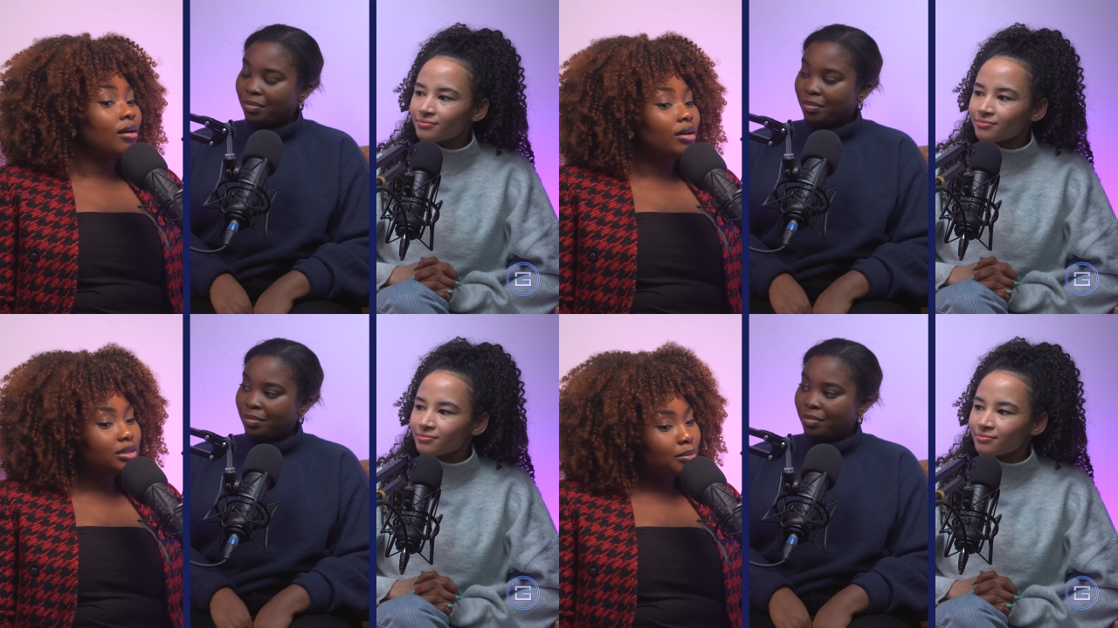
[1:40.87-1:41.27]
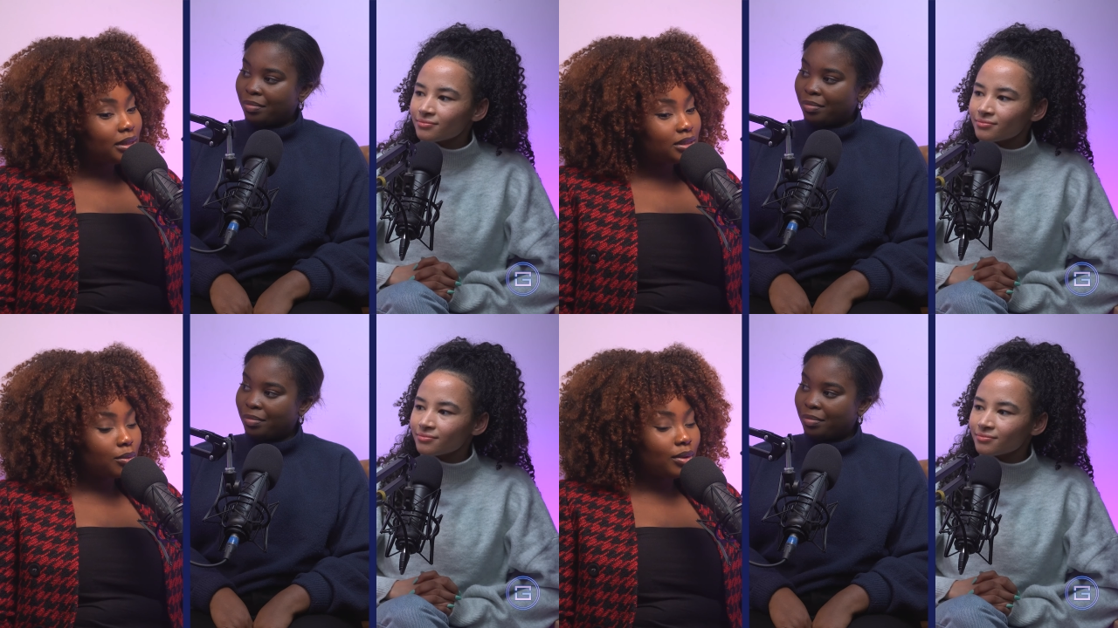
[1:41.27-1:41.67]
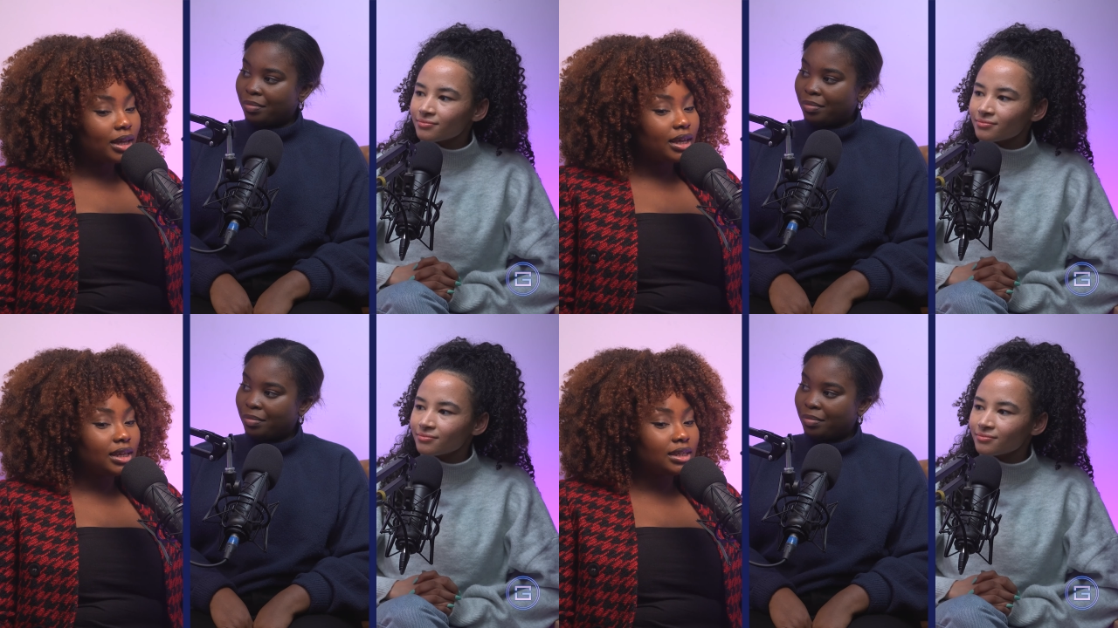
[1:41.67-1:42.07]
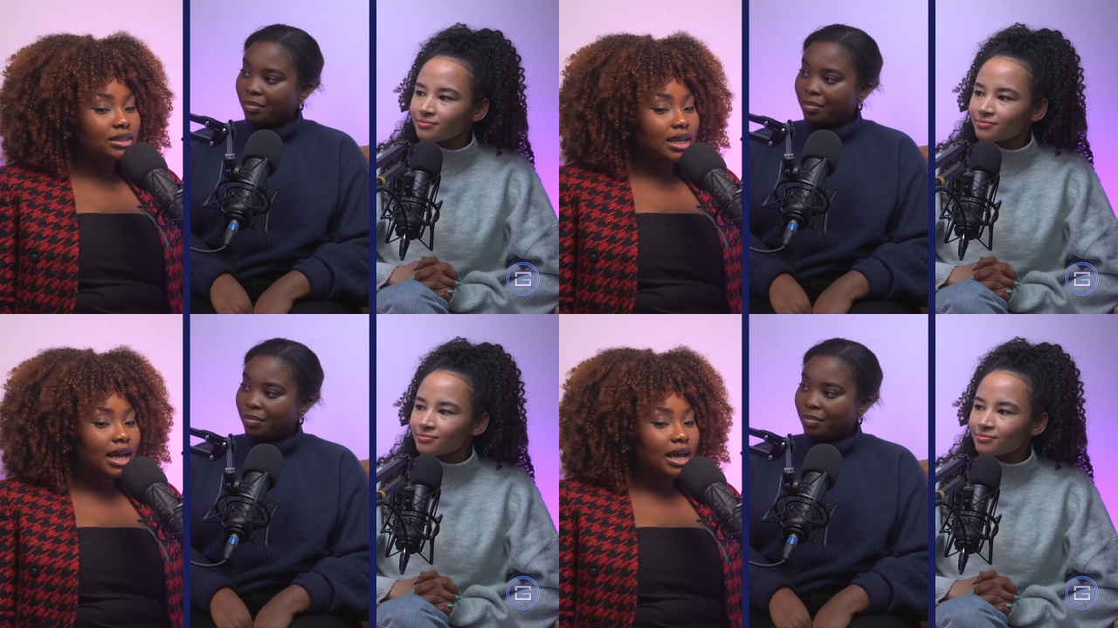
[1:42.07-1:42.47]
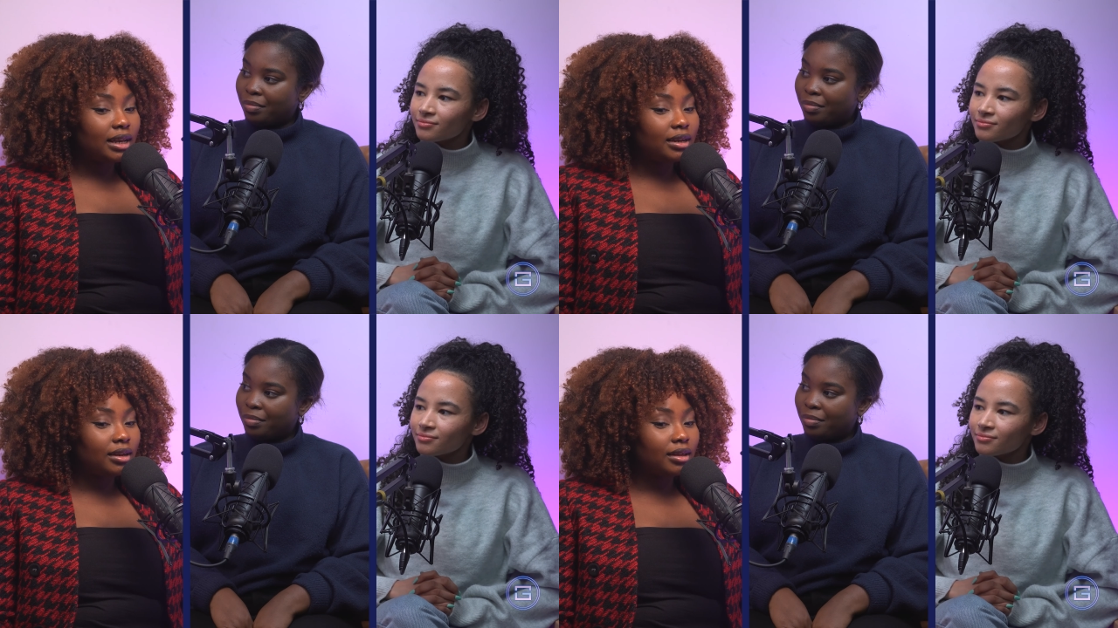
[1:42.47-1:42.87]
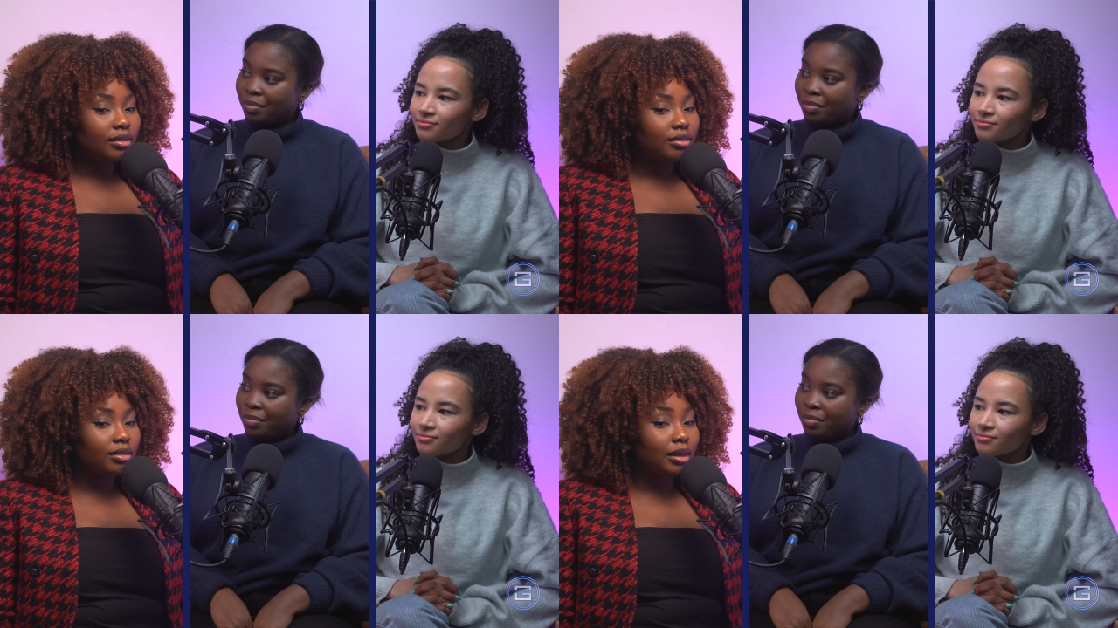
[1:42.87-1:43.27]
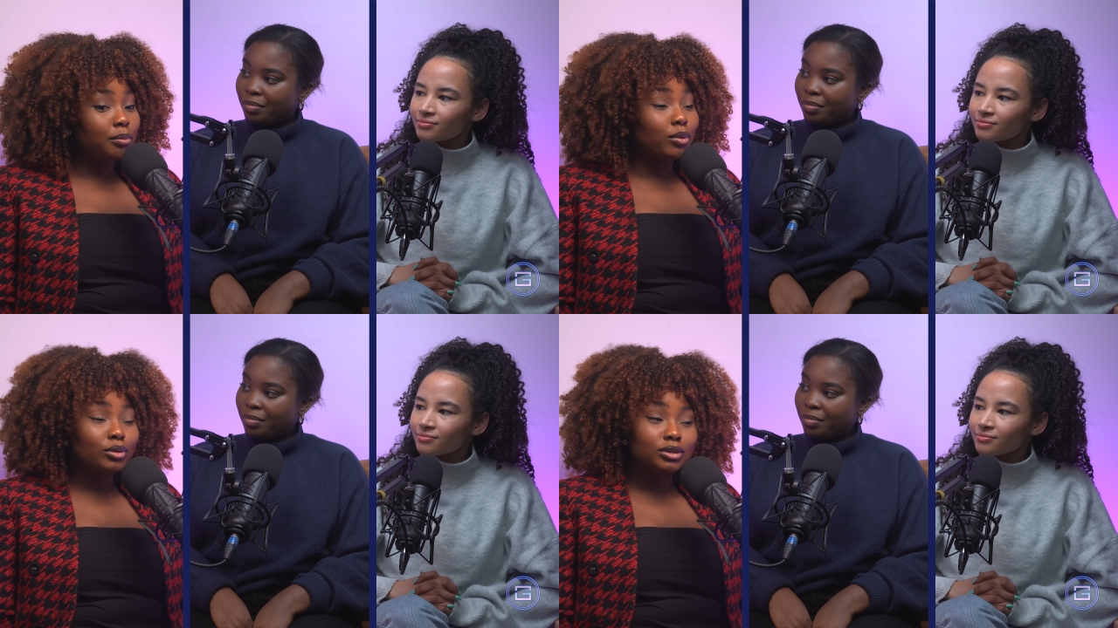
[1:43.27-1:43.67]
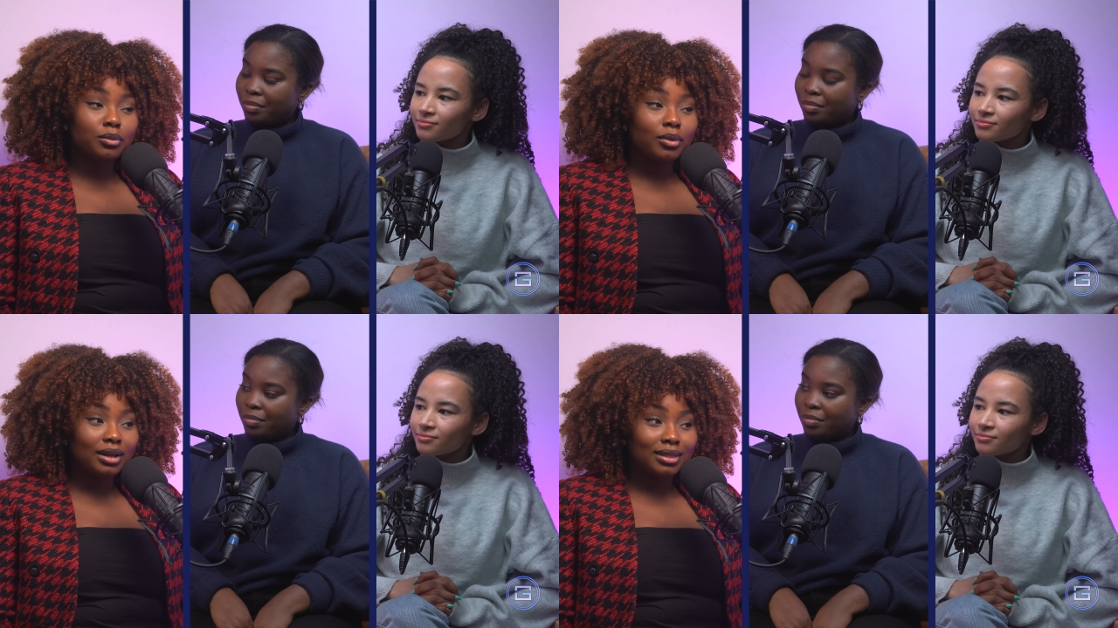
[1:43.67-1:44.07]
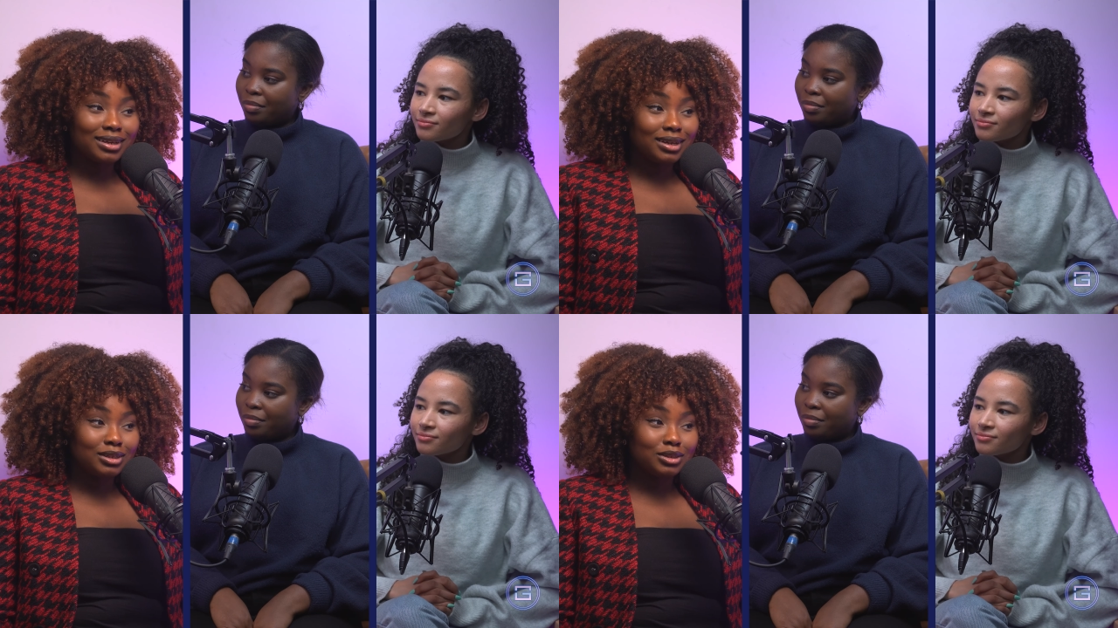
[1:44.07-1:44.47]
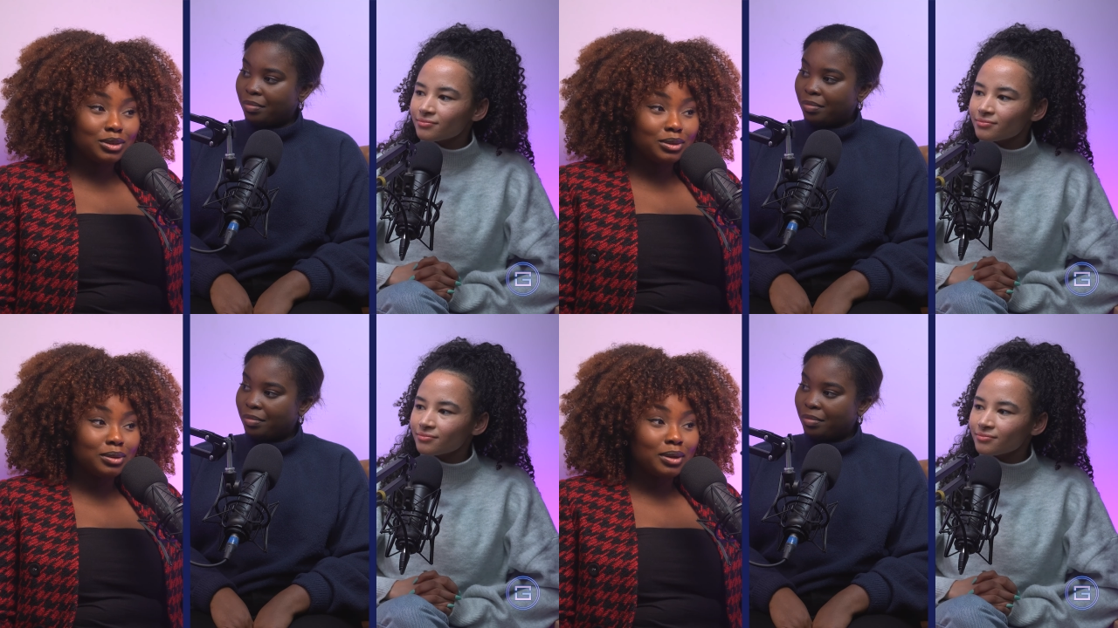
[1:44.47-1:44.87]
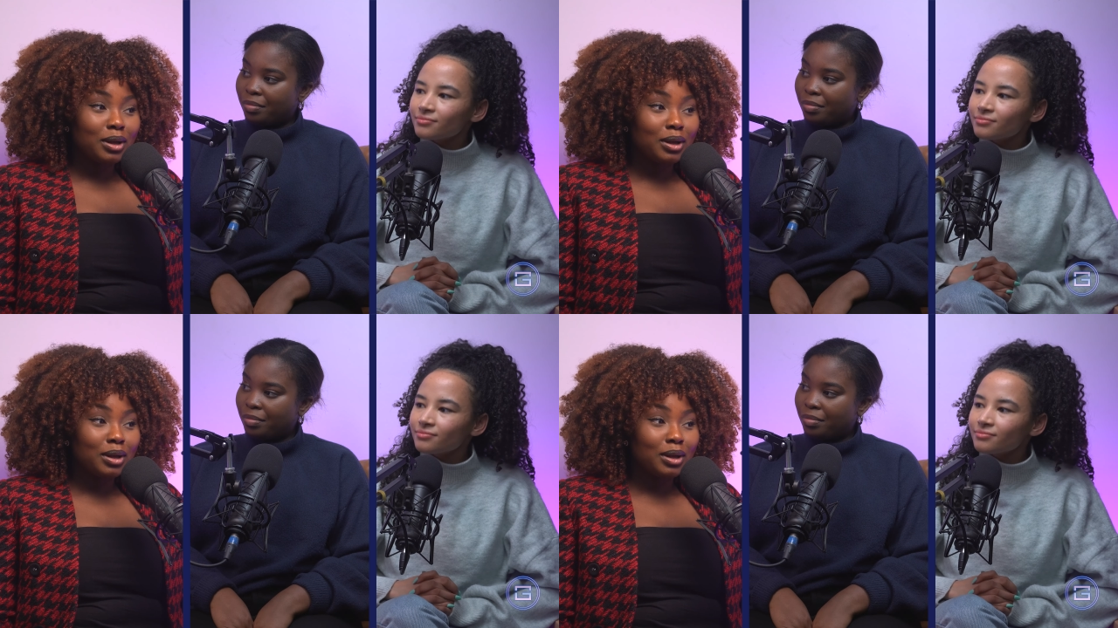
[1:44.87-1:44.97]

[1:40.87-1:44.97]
Speaker 1: on domestic workers and the important work that they do,